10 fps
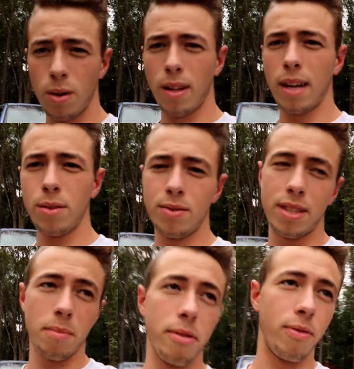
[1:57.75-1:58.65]
like we've
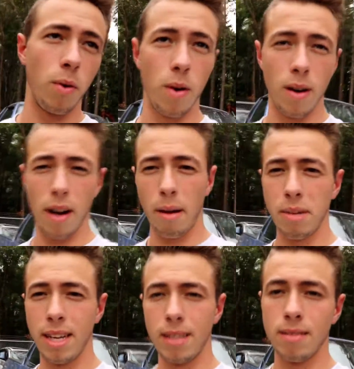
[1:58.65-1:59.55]
said before, I
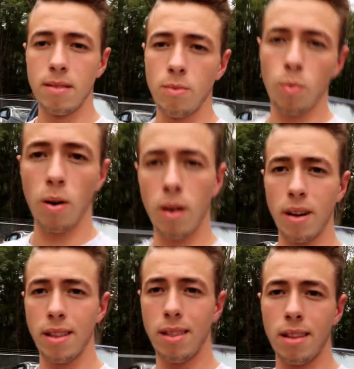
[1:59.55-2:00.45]
mean,
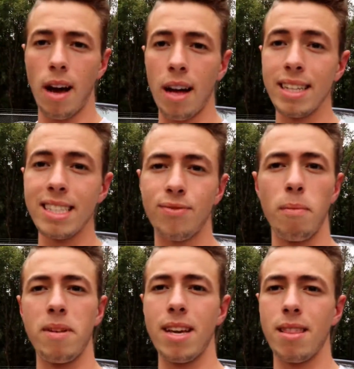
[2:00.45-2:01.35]
at least for
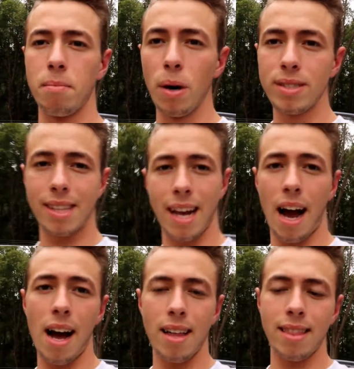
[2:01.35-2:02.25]
me, the
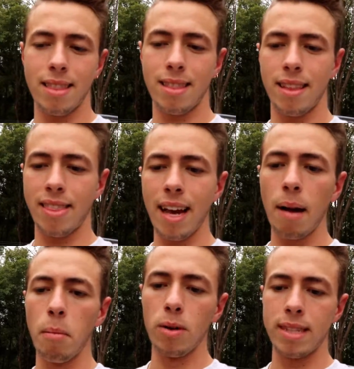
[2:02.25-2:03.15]
thing
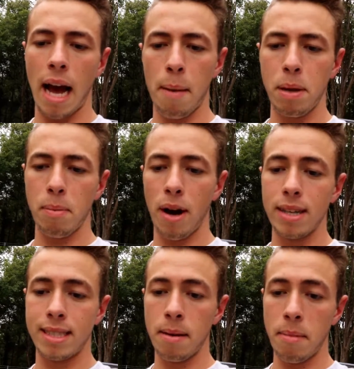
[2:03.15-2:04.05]
most happy
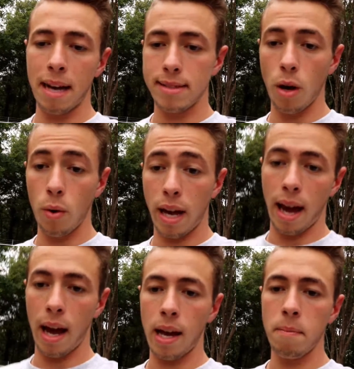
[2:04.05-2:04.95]
about is that Matt's
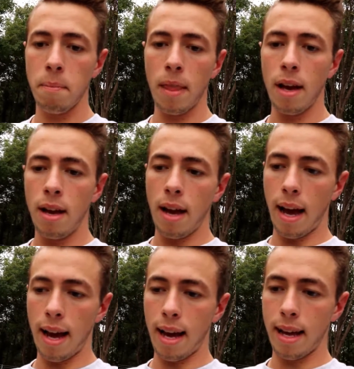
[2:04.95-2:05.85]
okay,
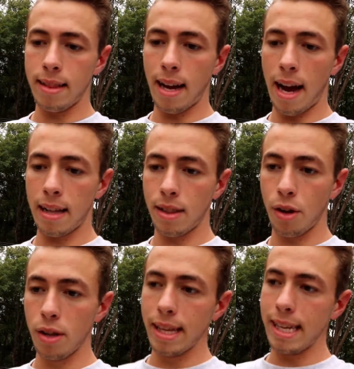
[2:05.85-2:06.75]
and that
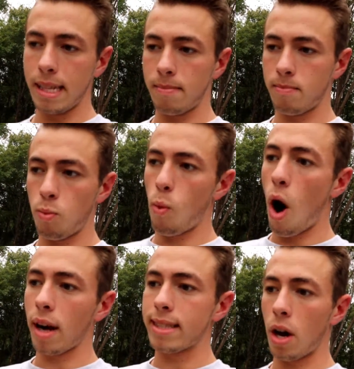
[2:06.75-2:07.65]
literally he
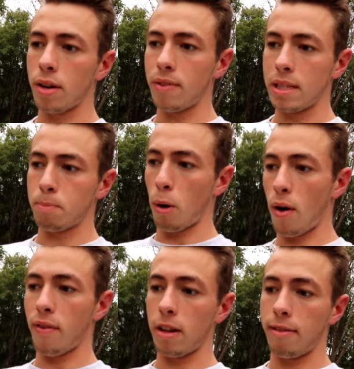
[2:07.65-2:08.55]
walked out of this
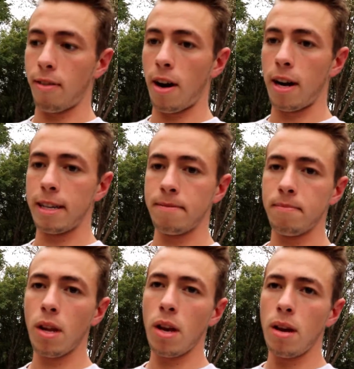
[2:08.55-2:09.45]
perfectly fine.
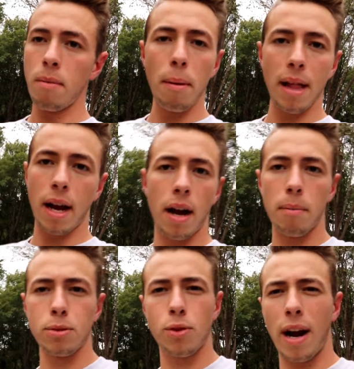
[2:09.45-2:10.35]
Maybe like a
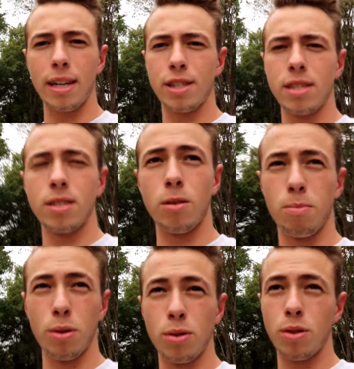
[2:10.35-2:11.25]
couple scratches or
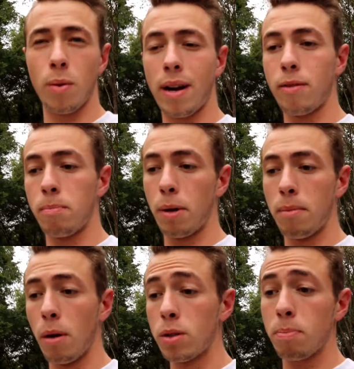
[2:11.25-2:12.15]
bruises or whatever,
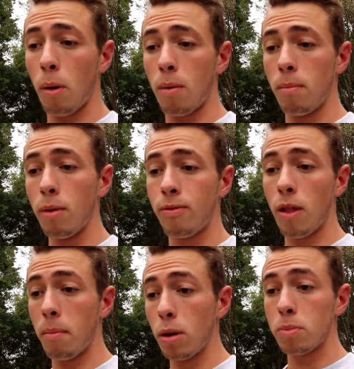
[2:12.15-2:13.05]
but for
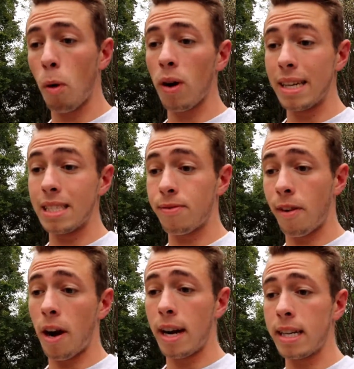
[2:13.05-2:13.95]
the most part he's
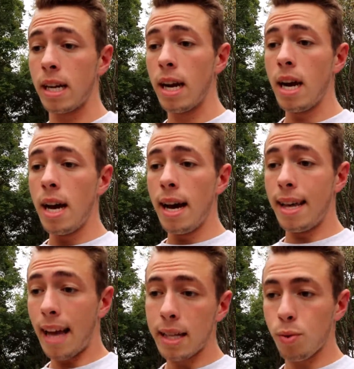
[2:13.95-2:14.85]
fine,
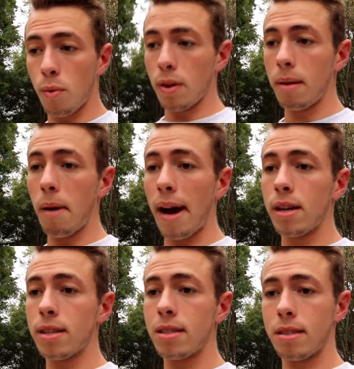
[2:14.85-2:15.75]
and that's what really
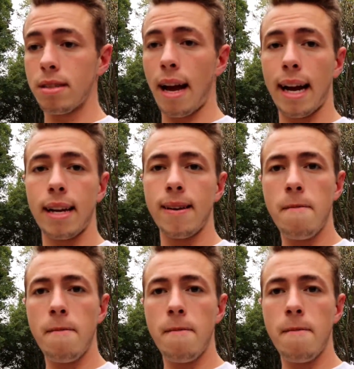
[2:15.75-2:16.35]
matters. Like,